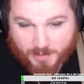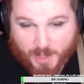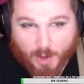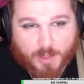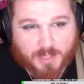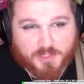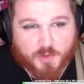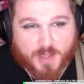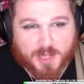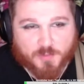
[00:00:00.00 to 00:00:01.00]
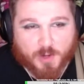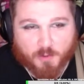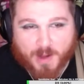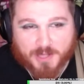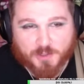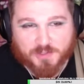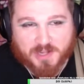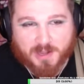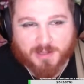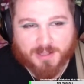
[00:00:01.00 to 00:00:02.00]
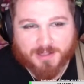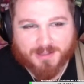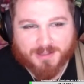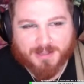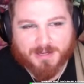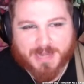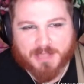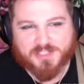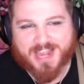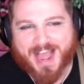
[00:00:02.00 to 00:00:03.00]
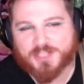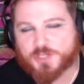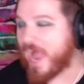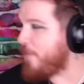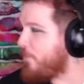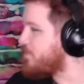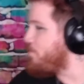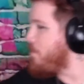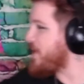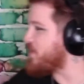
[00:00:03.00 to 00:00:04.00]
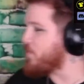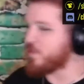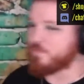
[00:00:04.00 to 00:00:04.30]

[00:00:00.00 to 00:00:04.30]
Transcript: Okay, so you guys want a Roger song? Now, see, I was messing with